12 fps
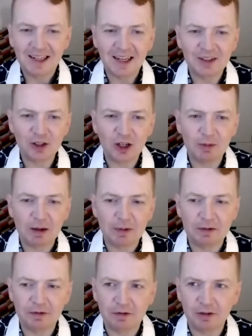It's all about
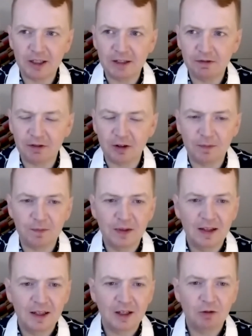being free from
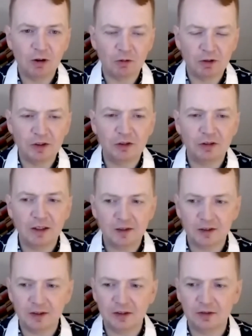what restricts
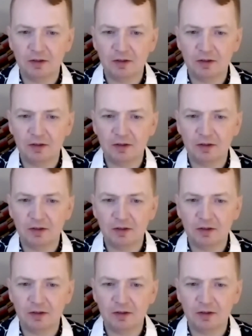us,